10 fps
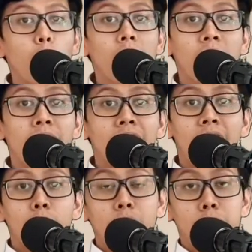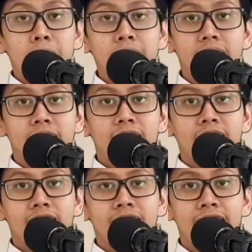1 hour again will be
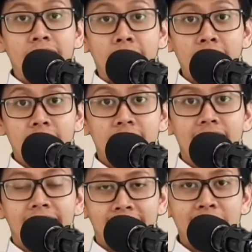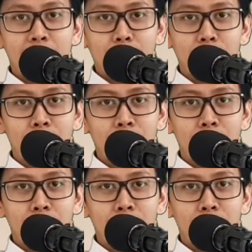10 a.m.